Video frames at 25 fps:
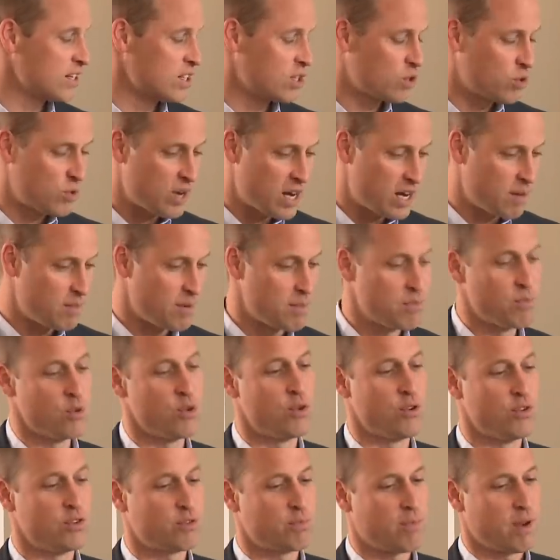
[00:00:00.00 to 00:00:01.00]
incredibly
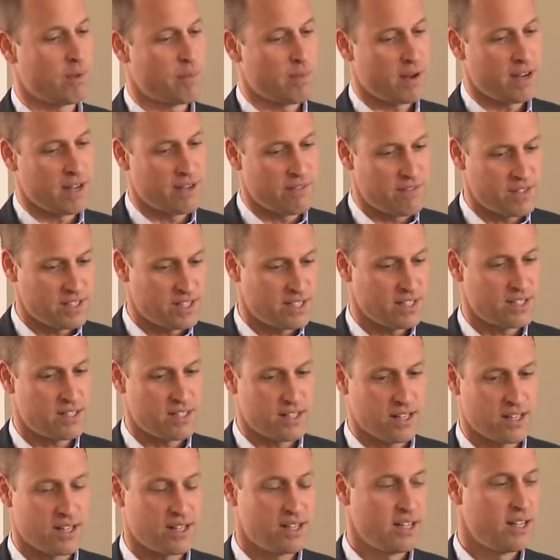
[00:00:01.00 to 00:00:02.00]
moved by my
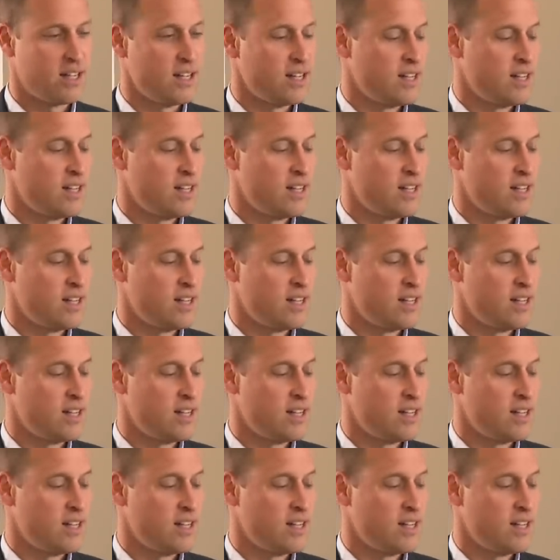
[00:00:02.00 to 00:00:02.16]
visits to,